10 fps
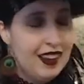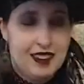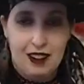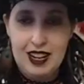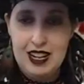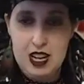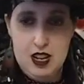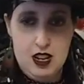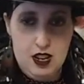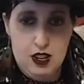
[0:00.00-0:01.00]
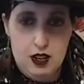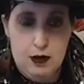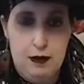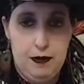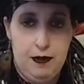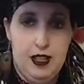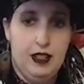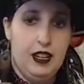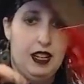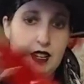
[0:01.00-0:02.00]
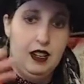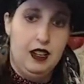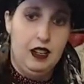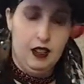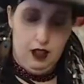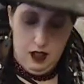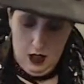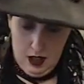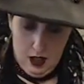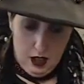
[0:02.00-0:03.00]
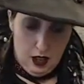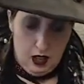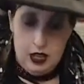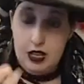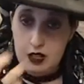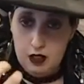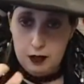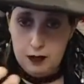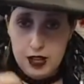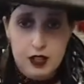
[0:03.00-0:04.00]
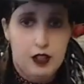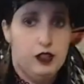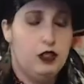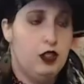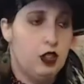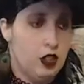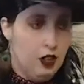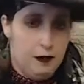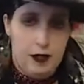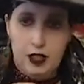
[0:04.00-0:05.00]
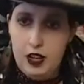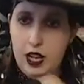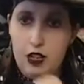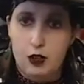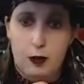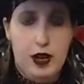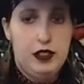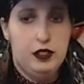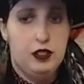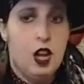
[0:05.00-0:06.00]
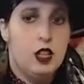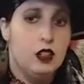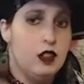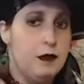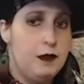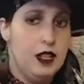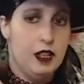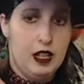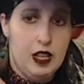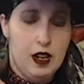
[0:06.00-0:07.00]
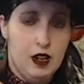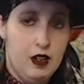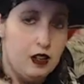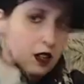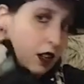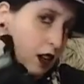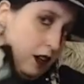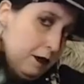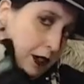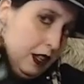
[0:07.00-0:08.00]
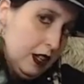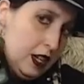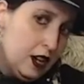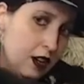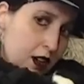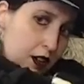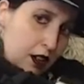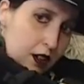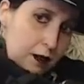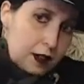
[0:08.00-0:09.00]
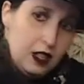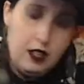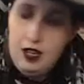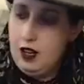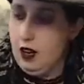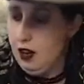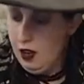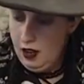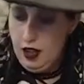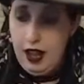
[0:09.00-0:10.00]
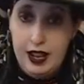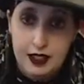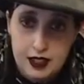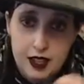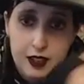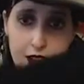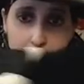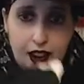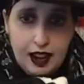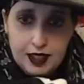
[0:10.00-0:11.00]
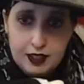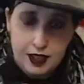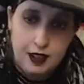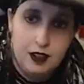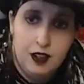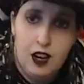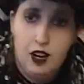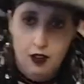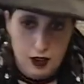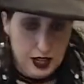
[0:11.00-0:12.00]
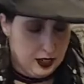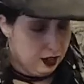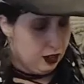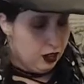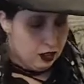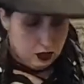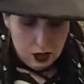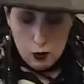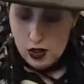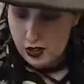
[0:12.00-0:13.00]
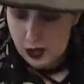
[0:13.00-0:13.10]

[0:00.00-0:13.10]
Right? You're going to be feeling it in your fingers. You're going to feel it in your wrist. You're going to feel it here. You're going to feel it here. You're going to feel it here. And here. And here. Right? So you want to